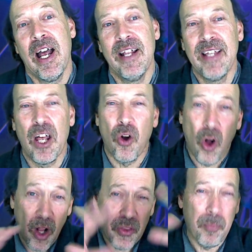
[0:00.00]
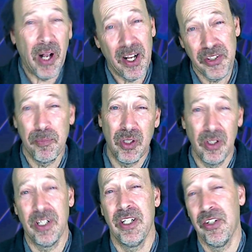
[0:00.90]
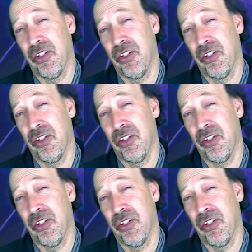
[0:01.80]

and that all the possibilities